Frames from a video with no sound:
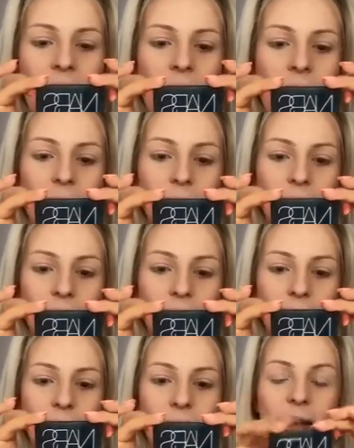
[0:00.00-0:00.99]
and
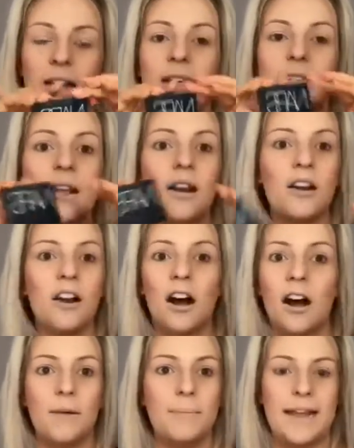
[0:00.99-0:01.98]
it's
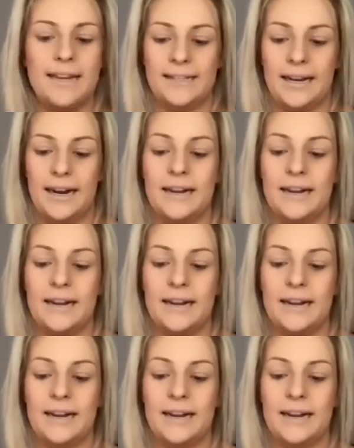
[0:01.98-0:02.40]
amazing.